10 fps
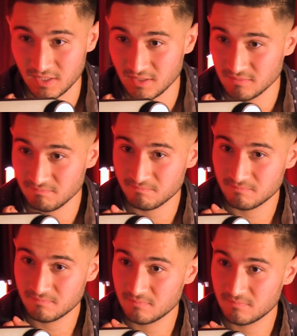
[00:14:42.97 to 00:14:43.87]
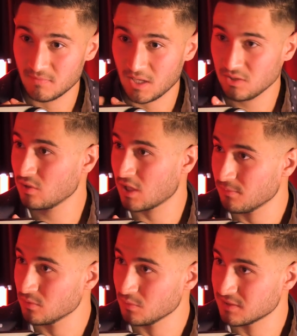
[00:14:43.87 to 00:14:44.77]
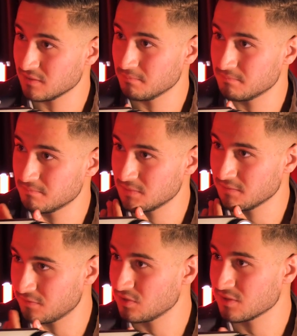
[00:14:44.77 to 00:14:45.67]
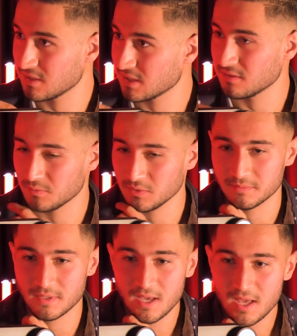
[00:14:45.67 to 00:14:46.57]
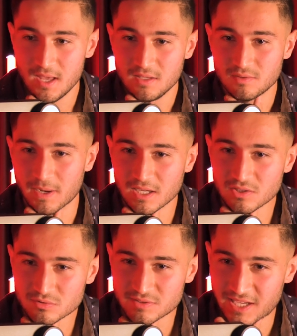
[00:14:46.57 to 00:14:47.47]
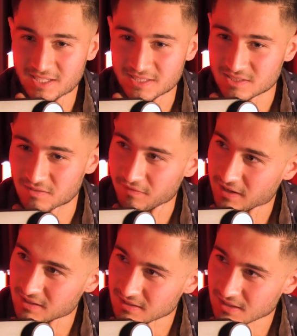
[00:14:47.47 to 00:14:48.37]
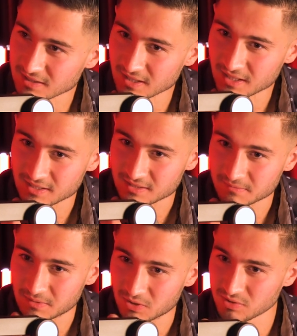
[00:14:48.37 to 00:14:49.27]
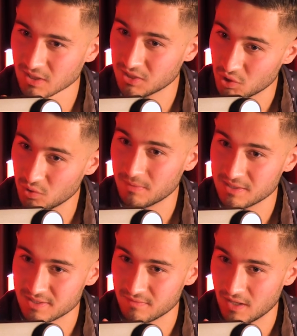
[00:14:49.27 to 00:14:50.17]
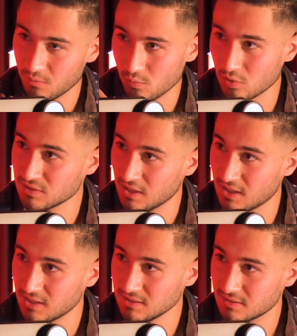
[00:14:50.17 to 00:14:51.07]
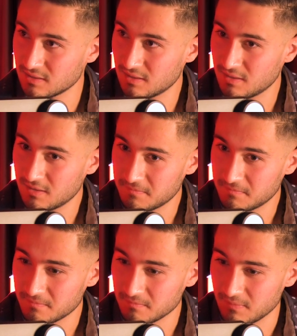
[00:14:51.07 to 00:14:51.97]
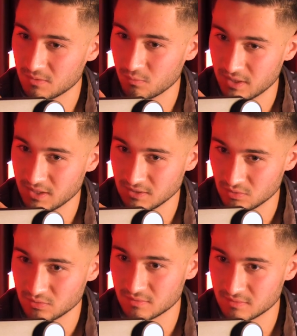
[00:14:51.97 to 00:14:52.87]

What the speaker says: and I don't come always the first, like the win. But I don't take it as a failure. I take it because I know myself that I worked hard. But when I don't